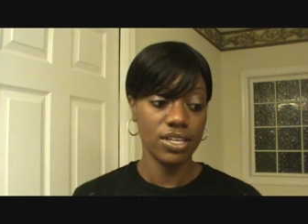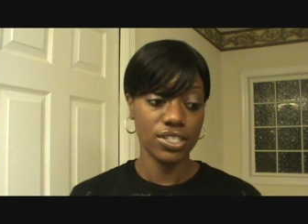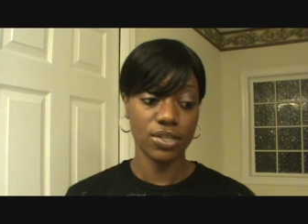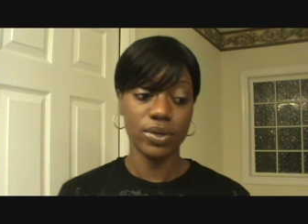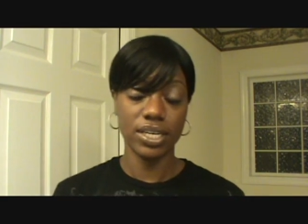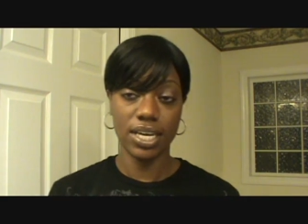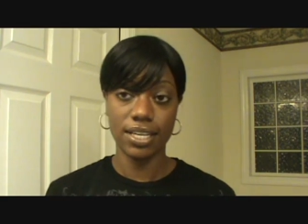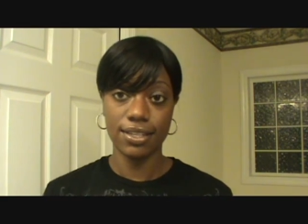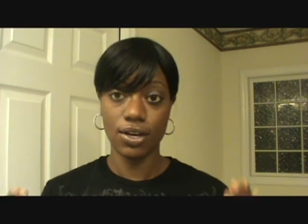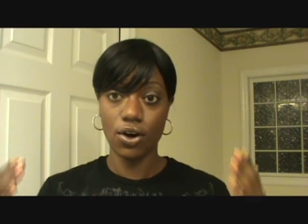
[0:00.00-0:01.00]
So
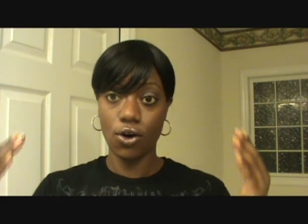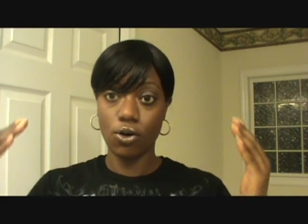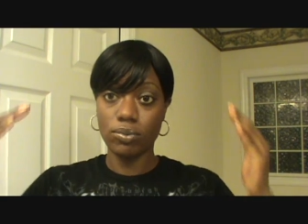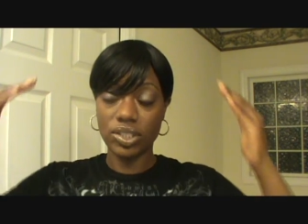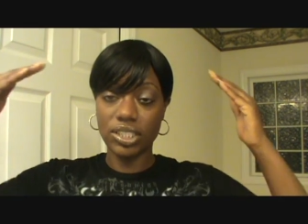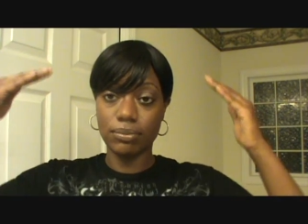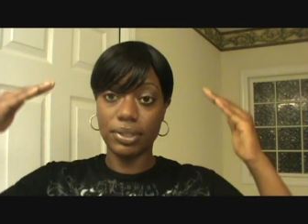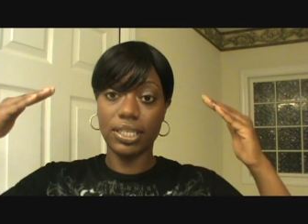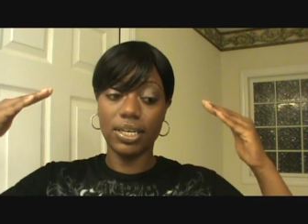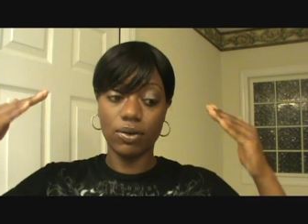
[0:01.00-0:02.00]
again, the comb should
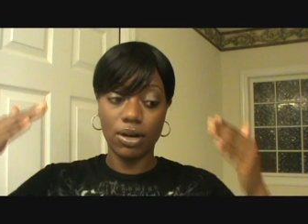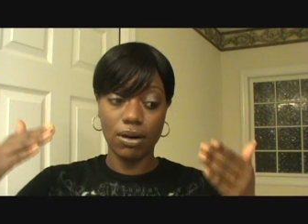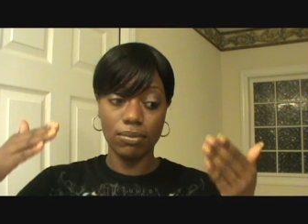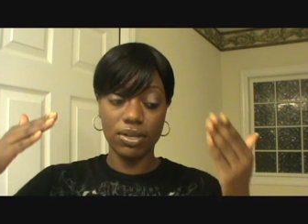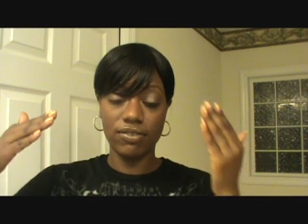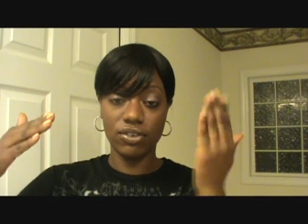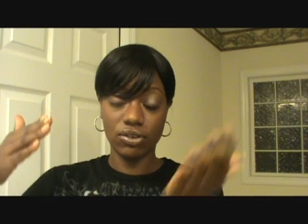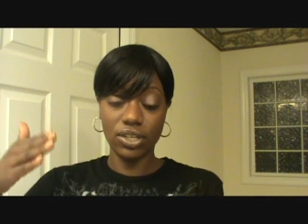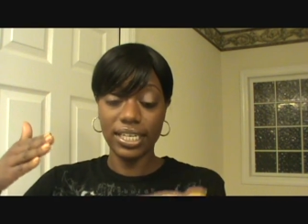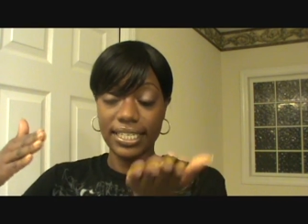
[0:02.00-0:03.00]
be, if
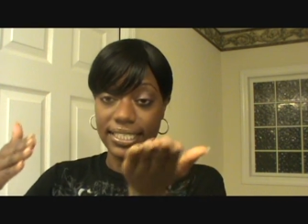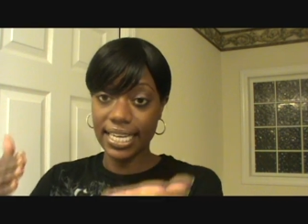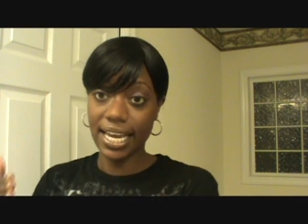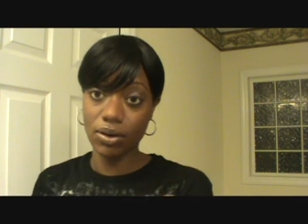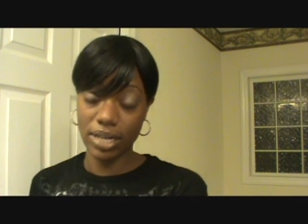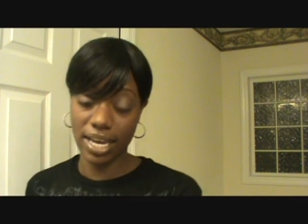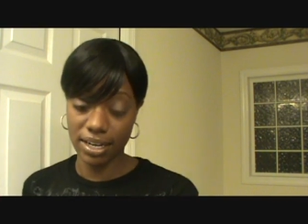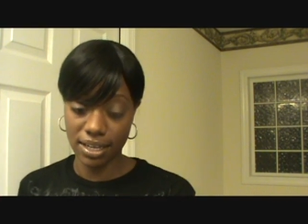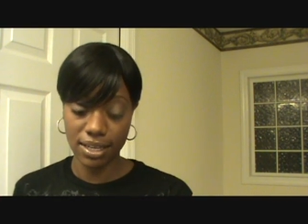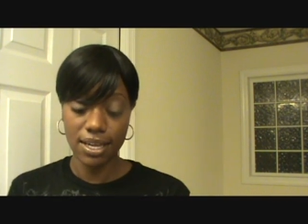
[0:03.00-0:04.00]
you're looking down at
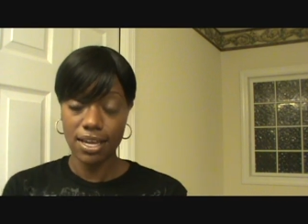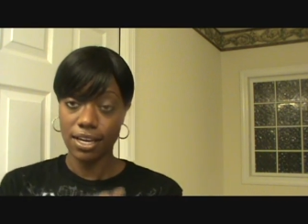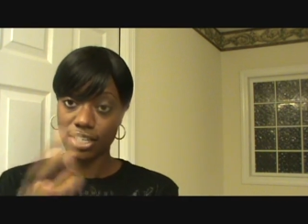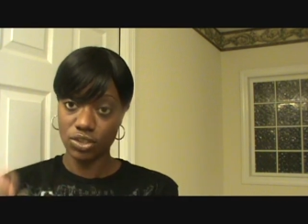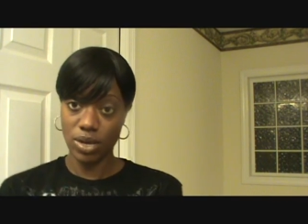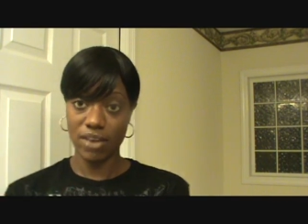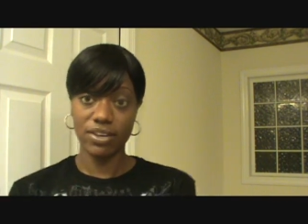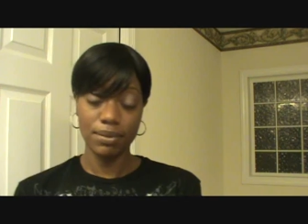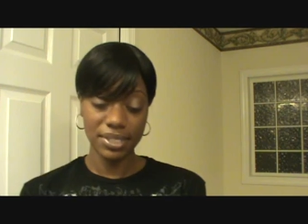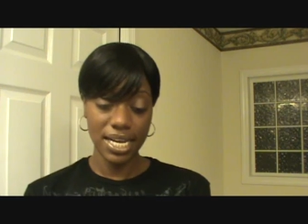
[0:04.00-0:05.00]
it, because you have
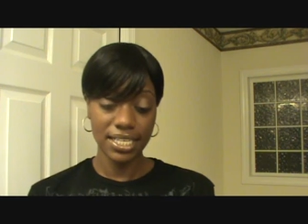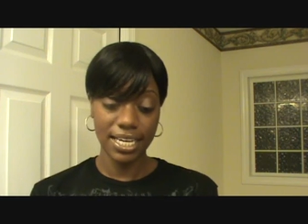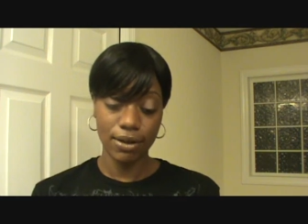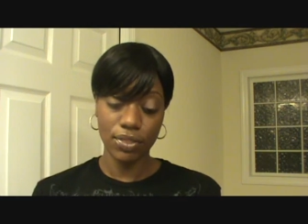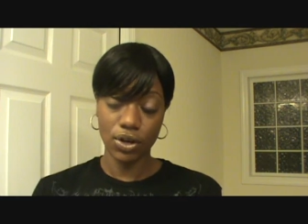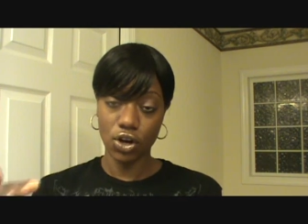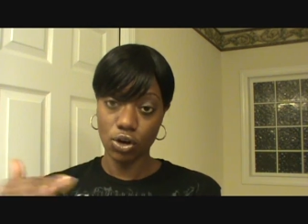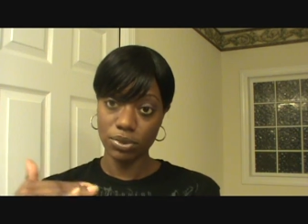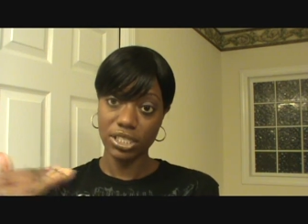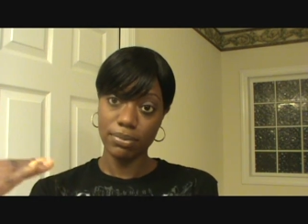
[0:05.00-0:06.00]
it upside down, the
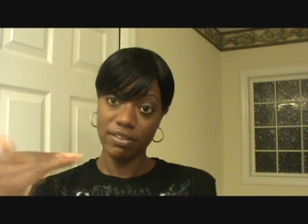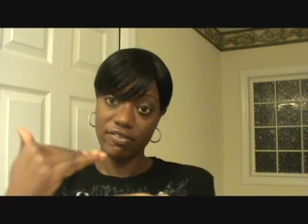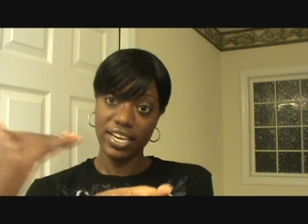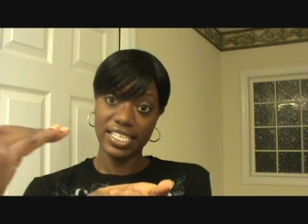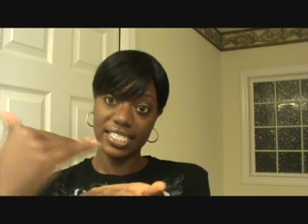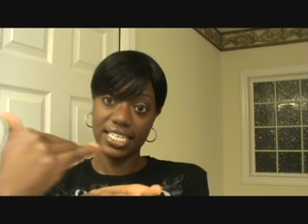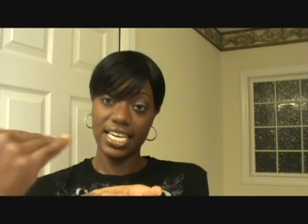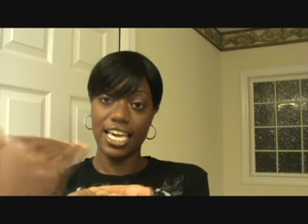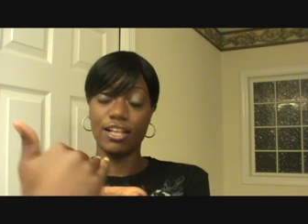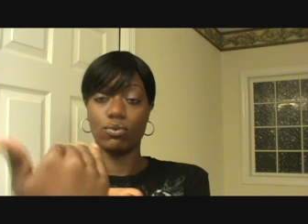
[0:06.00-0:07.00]
comb should be facing
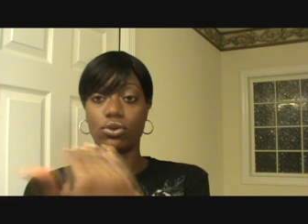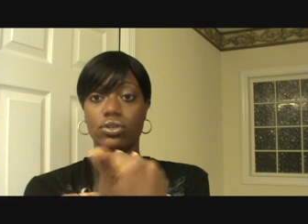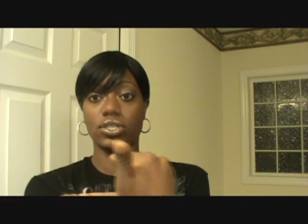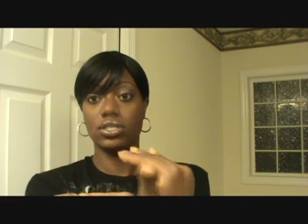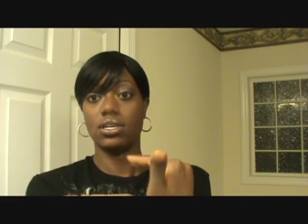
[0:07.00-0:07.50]
inward.